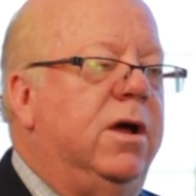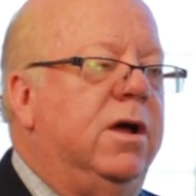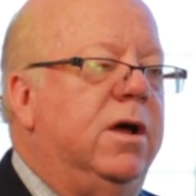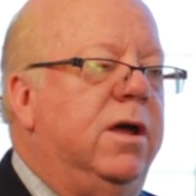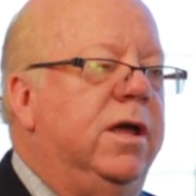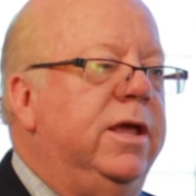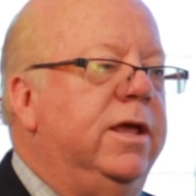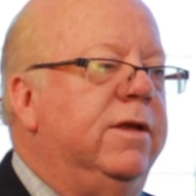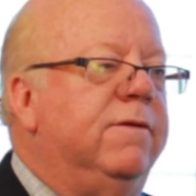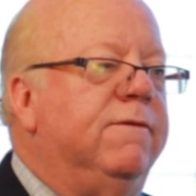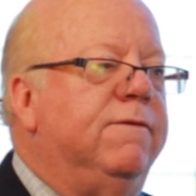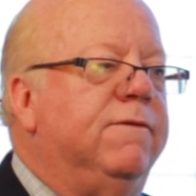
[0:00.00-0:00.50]

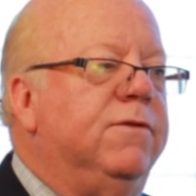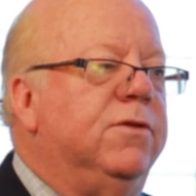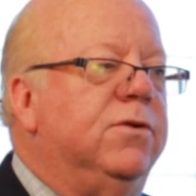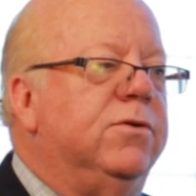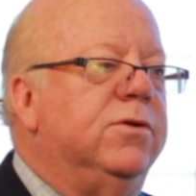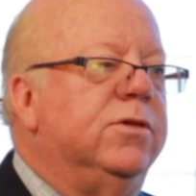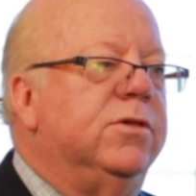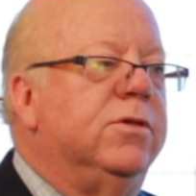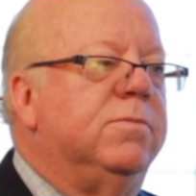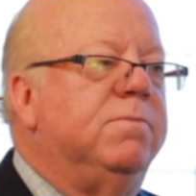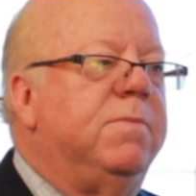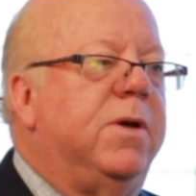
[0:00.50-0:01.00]

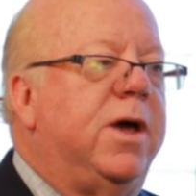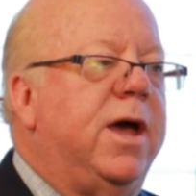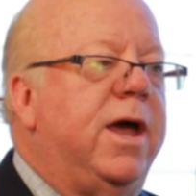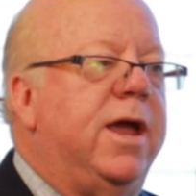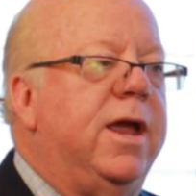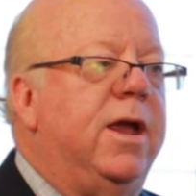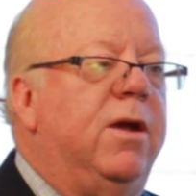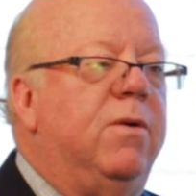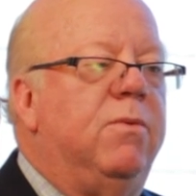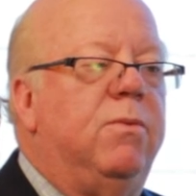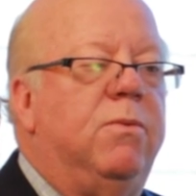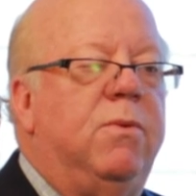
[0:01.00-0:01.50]
influenced
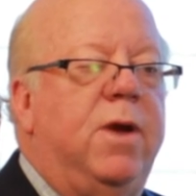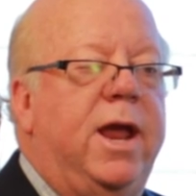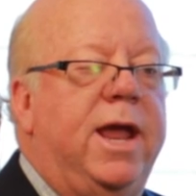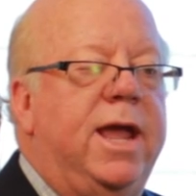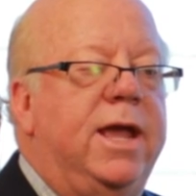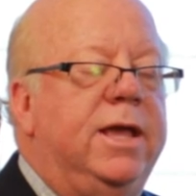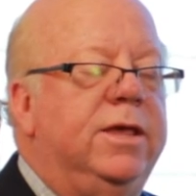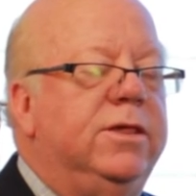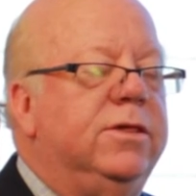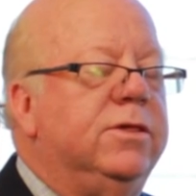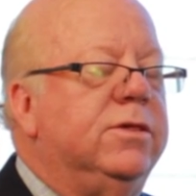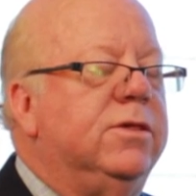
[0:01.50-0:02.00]
by
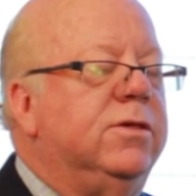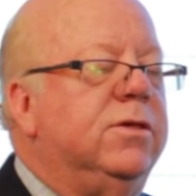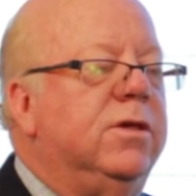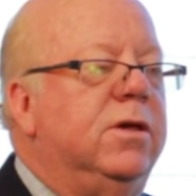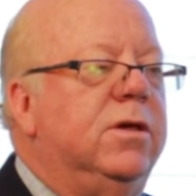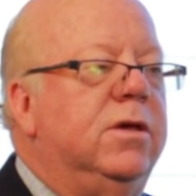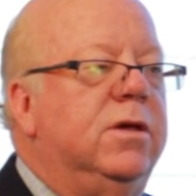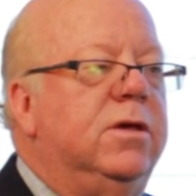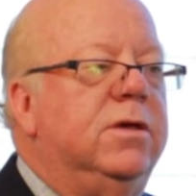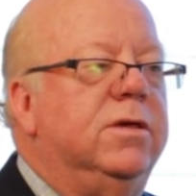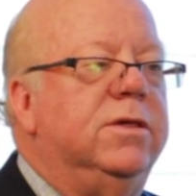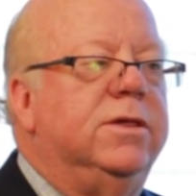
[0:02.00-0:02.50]
race,
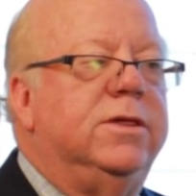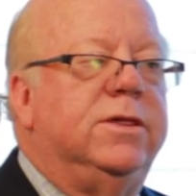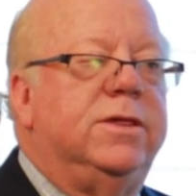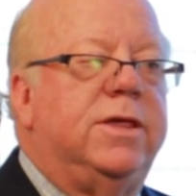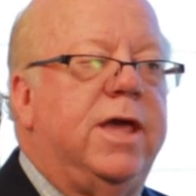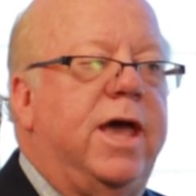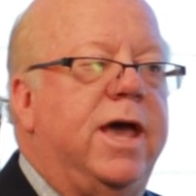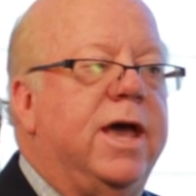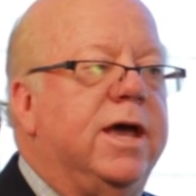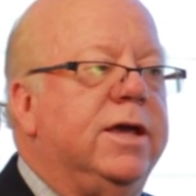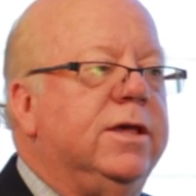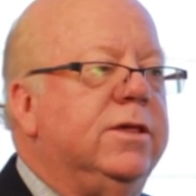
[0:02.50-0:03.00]

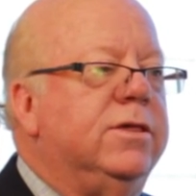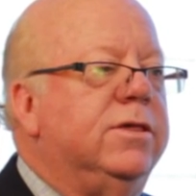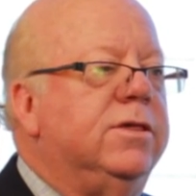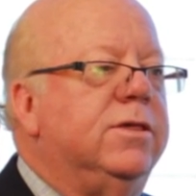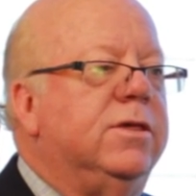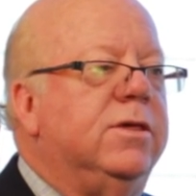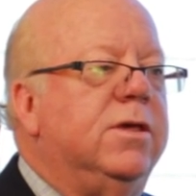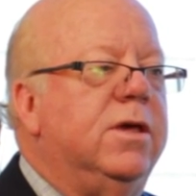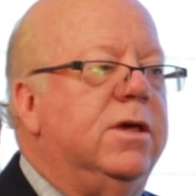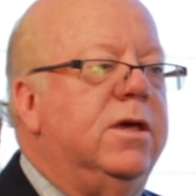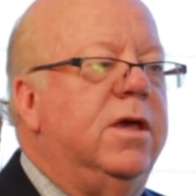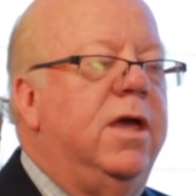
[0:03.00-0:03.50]

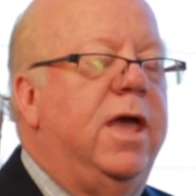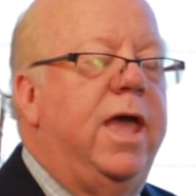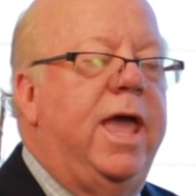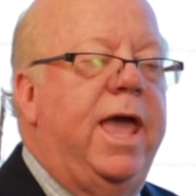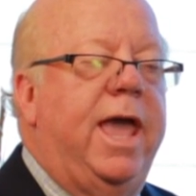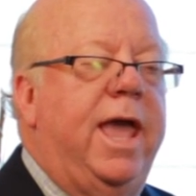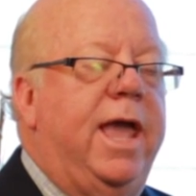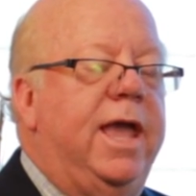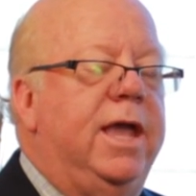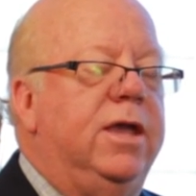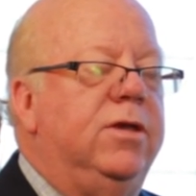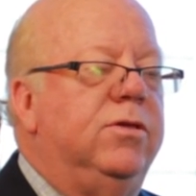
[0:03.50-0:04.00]
sex,
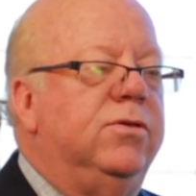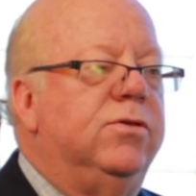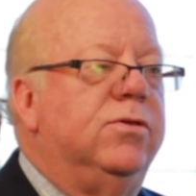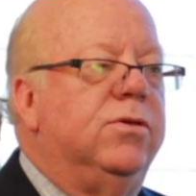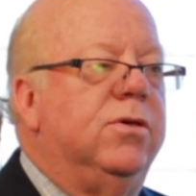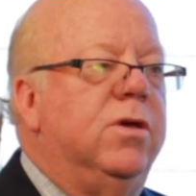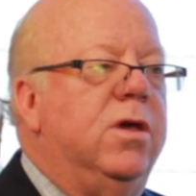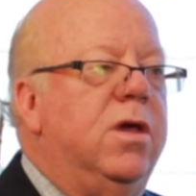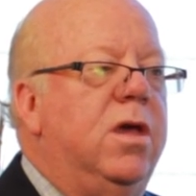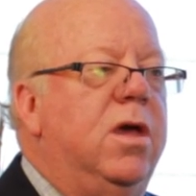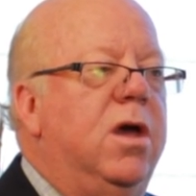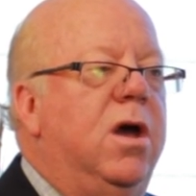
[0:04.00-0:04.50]

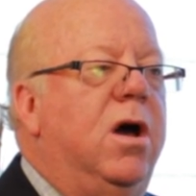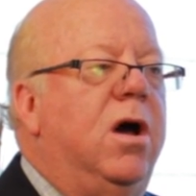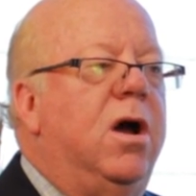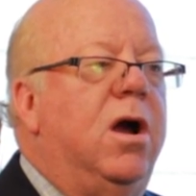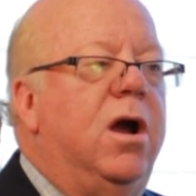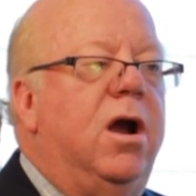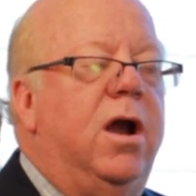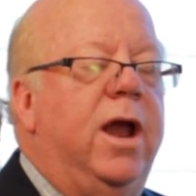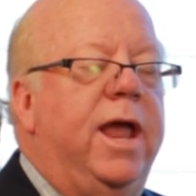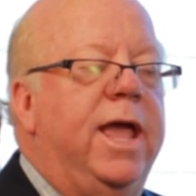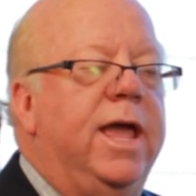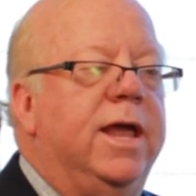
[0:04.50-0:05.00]
age.
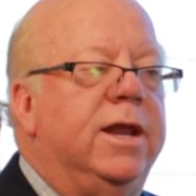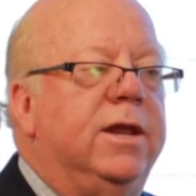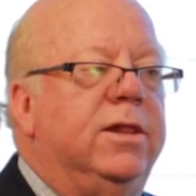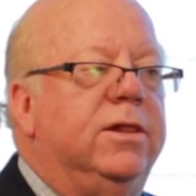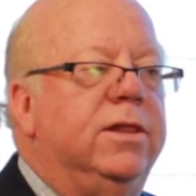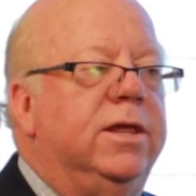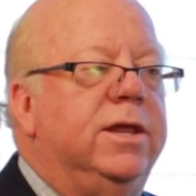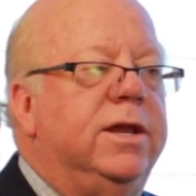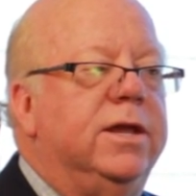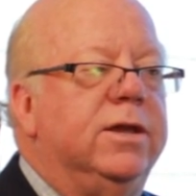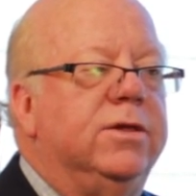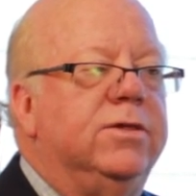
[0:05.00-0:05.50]
Our
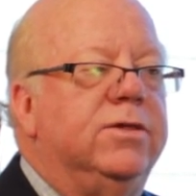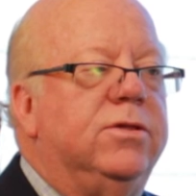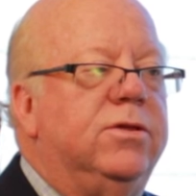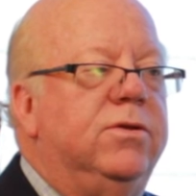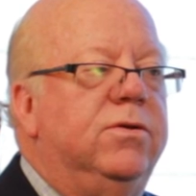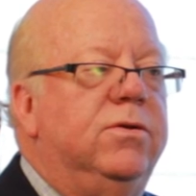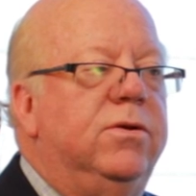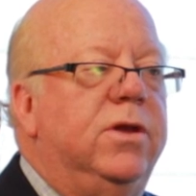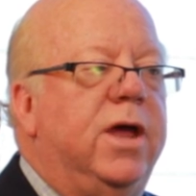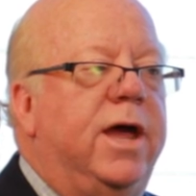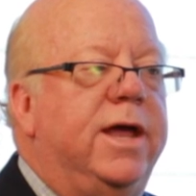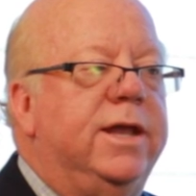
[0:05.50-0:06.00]
analytics
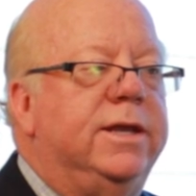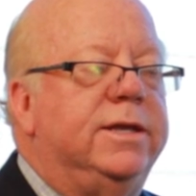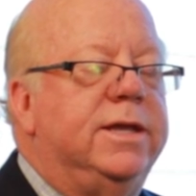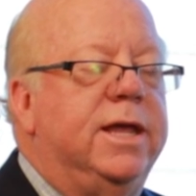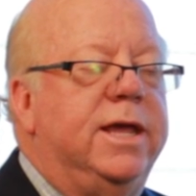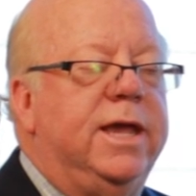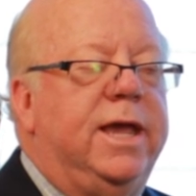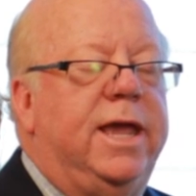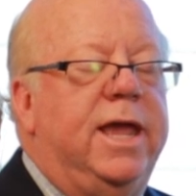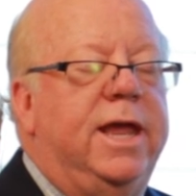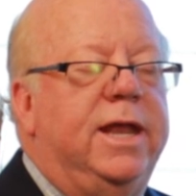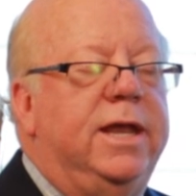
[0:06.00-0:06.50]
do not
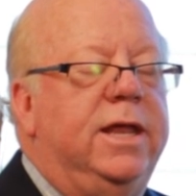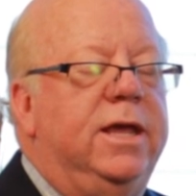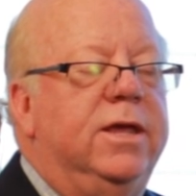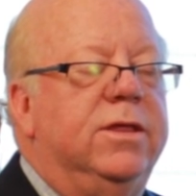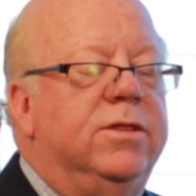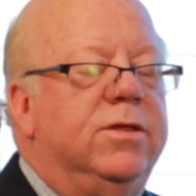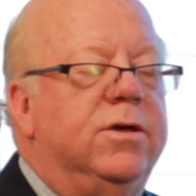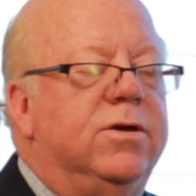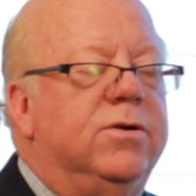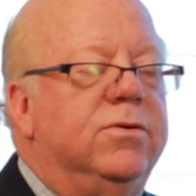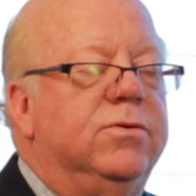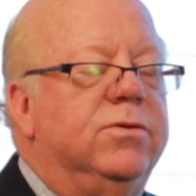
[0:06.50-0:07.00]
take any
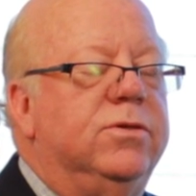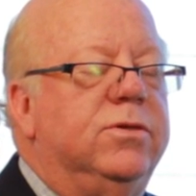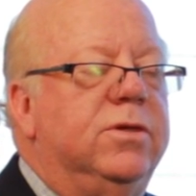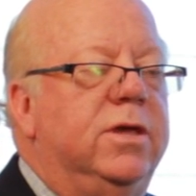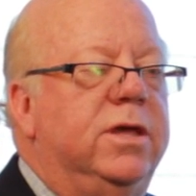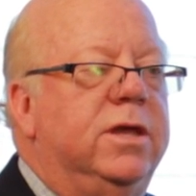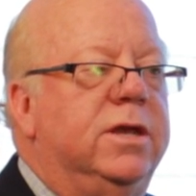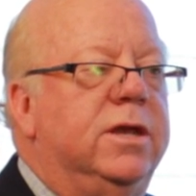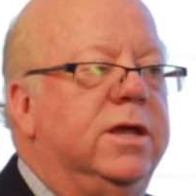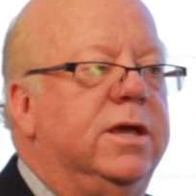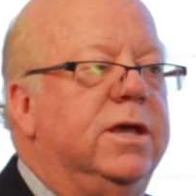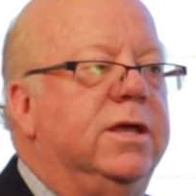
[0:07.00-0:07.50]
of those
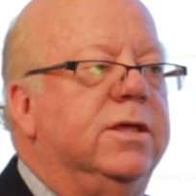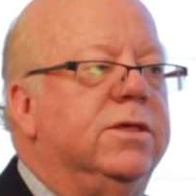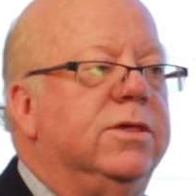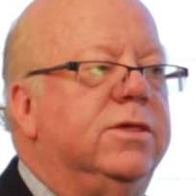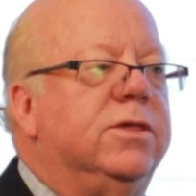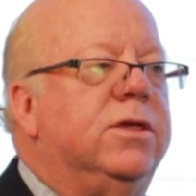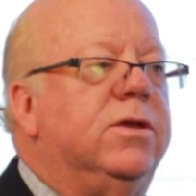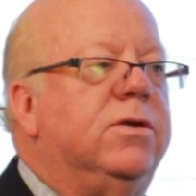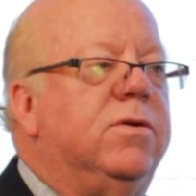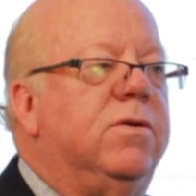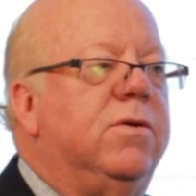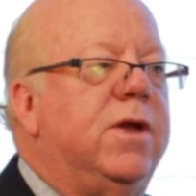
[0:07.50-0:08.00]
into
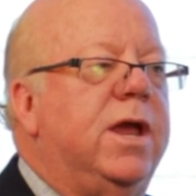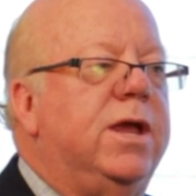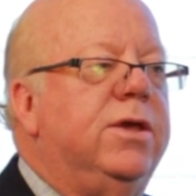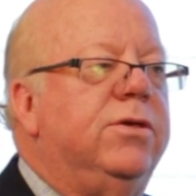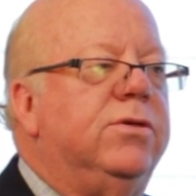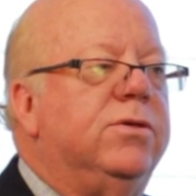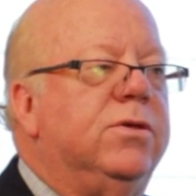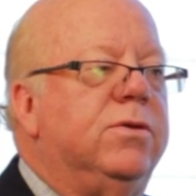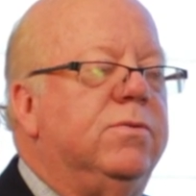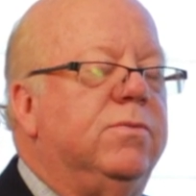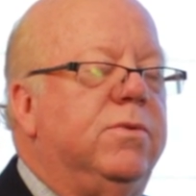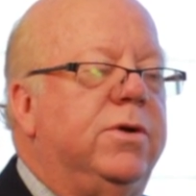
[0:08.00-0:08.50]

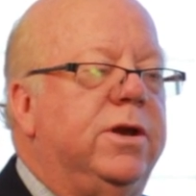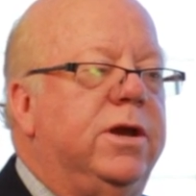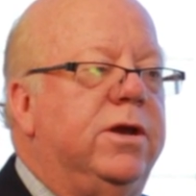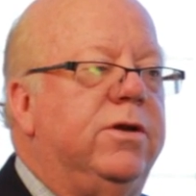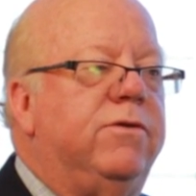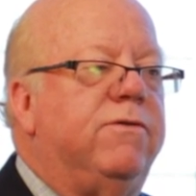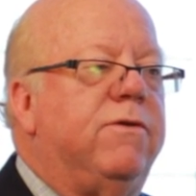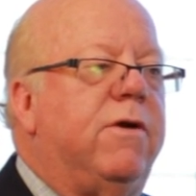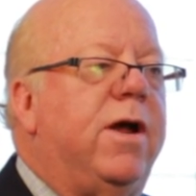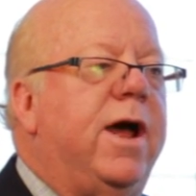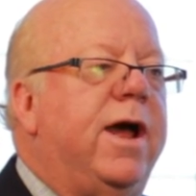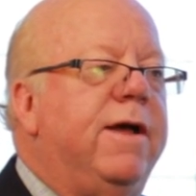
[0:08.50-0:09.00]
consideration when
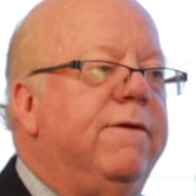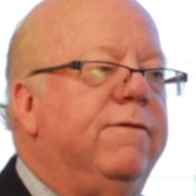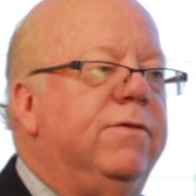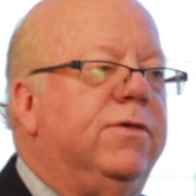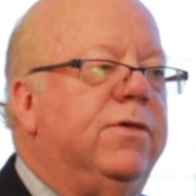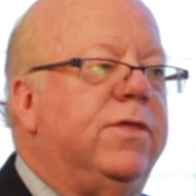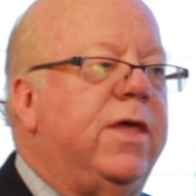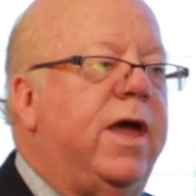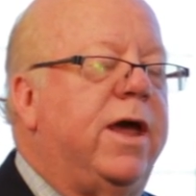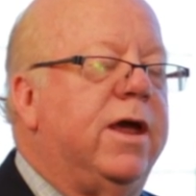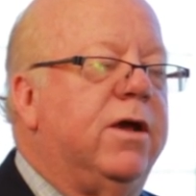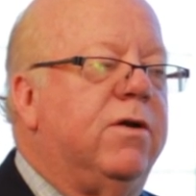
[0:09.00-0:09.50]
it
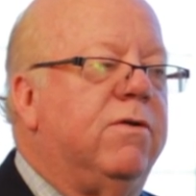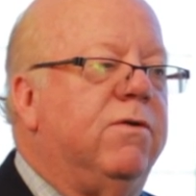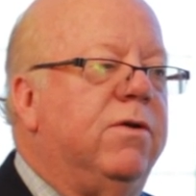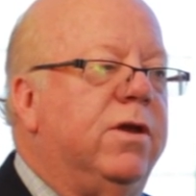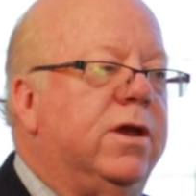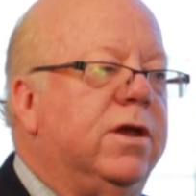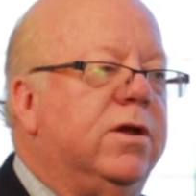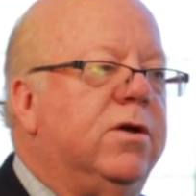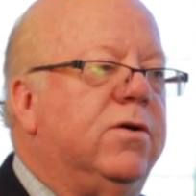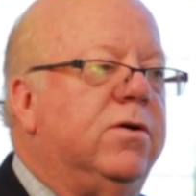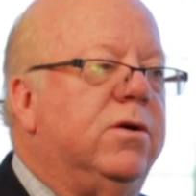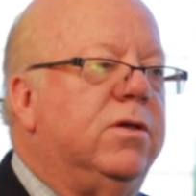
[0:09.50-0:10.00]
drives that
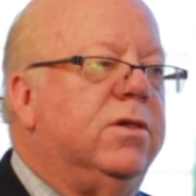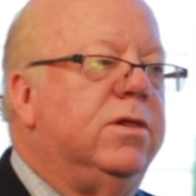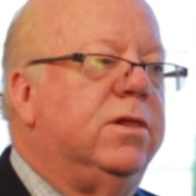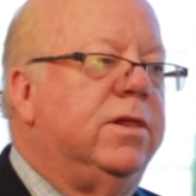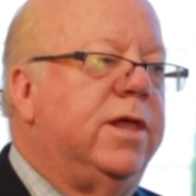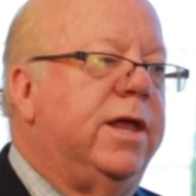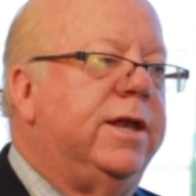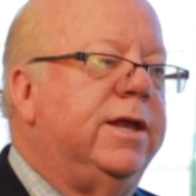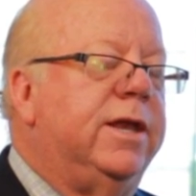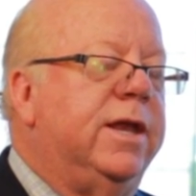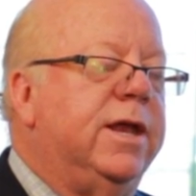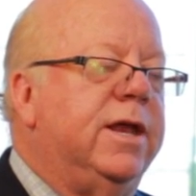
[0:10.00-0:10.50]
critical
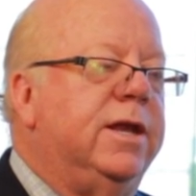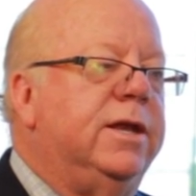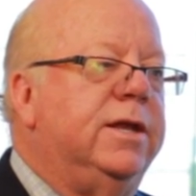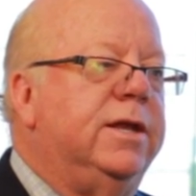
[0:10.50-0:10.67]
lending